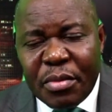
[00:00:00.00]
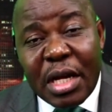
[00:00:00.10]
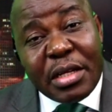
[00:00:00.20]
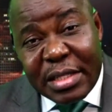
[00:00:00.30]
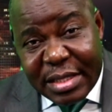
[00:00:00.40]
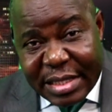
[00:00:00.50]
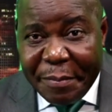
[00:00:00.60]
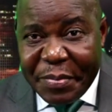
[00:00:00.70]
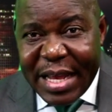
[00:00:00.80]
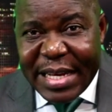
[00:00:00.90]
The same
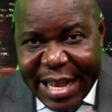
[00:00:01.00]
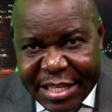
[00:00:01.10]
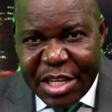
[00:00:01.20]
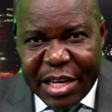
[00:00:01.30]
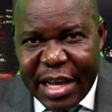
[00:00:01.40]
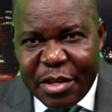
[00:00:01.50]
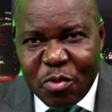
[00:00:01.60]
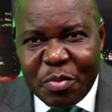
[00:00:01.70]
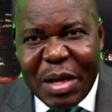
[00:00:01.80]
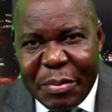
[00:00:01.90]
thing Nigeria
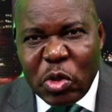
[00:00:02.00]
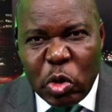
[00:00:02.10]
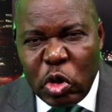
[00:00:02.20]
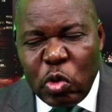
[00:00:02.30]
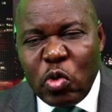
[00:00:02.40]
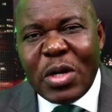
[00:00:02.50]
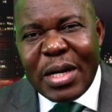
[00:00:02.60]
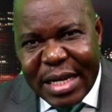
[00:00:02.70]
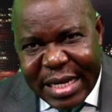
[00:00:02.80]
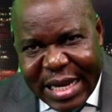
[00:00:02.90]
will be able to do
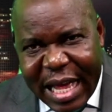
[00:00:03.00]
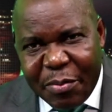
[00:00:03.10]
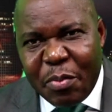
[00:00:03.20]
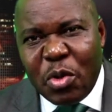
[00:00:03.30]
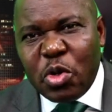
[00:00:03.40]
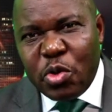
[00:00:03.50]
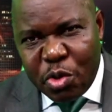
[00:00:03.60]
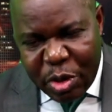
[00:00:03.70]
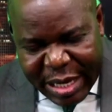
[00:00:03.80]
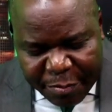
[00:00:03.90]
in La République
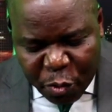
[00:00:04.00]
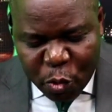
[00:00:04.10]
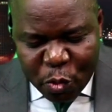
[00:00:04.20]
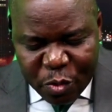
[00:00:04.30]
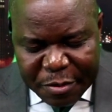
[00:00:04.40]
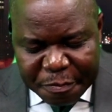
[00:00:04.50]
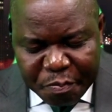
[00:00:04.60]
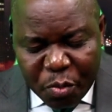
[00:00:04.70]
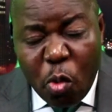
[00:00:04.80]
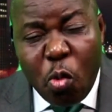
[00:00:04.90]
du Cameroun.
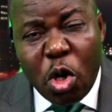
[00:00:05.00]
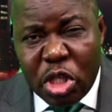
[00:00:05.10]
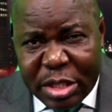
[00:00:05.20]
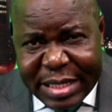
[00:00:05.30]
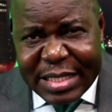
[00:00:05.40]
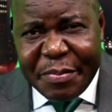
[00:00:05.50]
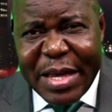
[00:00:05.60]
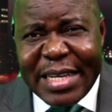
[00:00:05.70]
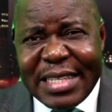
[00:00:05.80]
What does this mean?